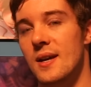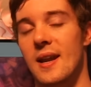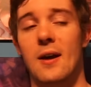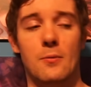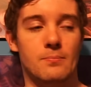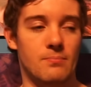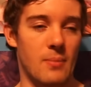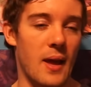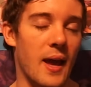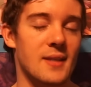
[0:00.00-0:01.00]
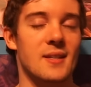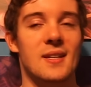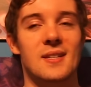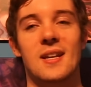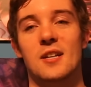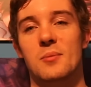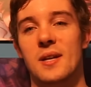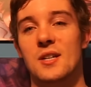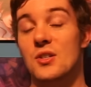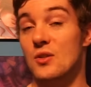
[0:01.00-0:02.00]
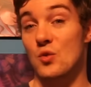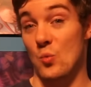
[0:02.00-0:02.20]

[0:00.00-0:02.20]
Now, as an easy explanation as to